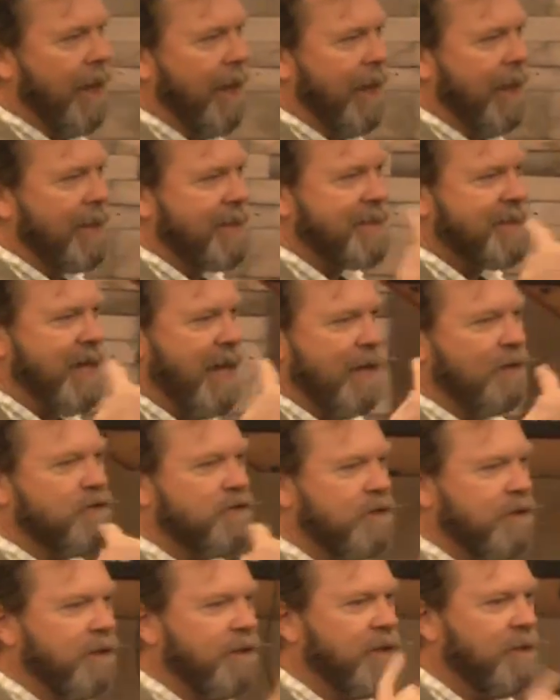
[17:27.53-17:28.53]
and it
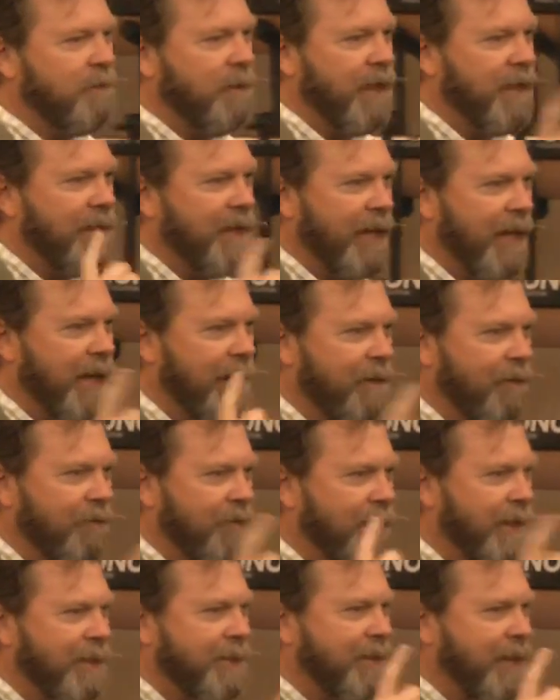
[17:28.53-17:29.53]
sounds good to me that I go
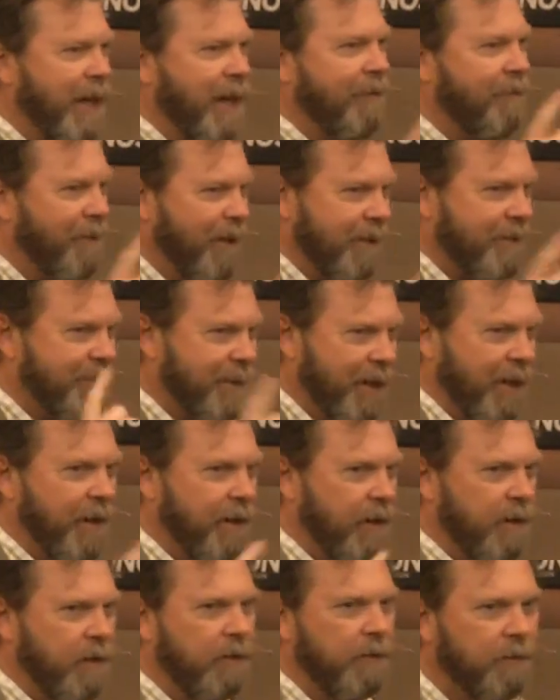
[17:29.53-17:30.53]
get that right
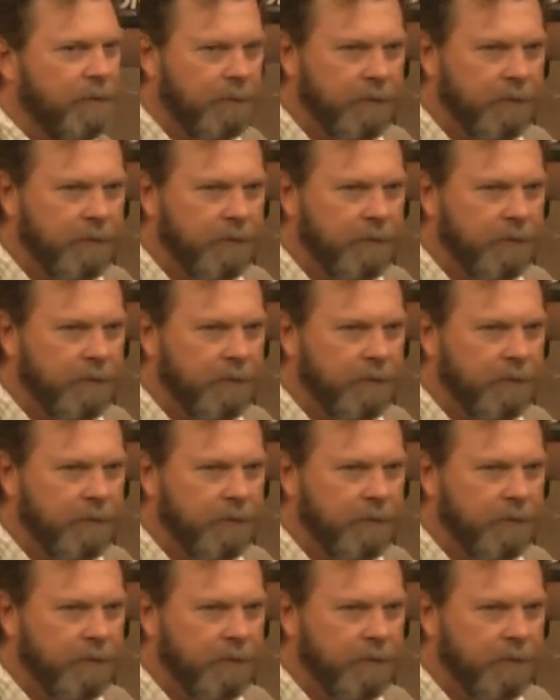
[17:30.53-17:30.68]
there.